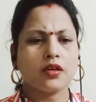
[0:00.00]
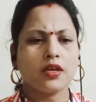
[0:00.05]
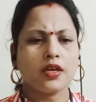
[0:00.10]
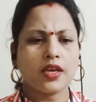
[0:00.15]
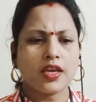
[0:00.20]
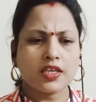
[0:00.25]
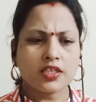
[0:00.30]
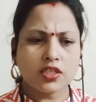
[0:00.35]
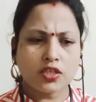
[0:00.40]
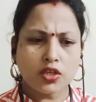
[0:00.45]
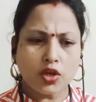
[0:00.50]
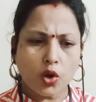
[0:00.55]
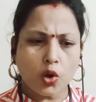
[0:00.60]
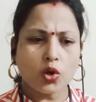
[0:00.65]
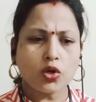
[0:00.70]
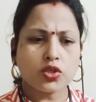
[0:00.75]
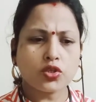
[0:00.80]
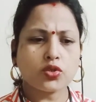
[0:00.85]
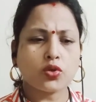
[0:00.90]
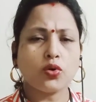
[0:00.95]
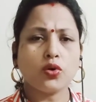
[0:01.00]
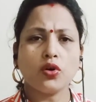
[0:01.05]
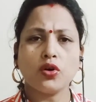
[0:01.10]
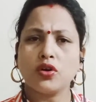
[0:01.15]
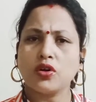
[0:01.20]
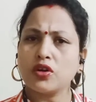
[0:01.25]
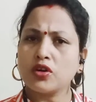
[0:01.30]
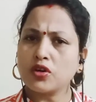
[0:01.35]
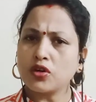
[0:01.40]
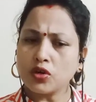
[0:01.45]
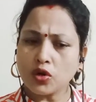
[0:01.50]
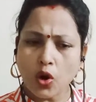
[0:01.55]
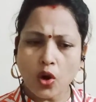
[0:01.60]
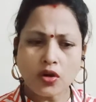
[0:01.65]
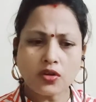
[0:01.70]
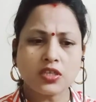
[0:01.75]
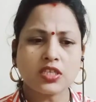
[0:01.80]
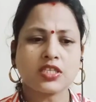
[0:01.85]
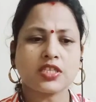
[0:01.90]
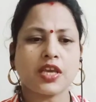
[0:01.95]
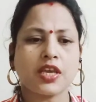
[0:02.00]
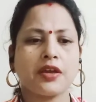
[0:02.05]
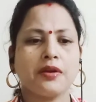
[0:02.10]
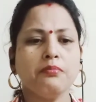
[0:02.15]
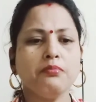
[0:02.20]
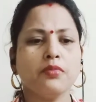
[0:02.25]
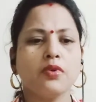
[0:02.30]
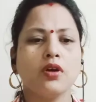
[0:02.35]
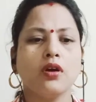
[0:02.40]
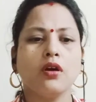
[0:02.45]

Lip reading: is also not same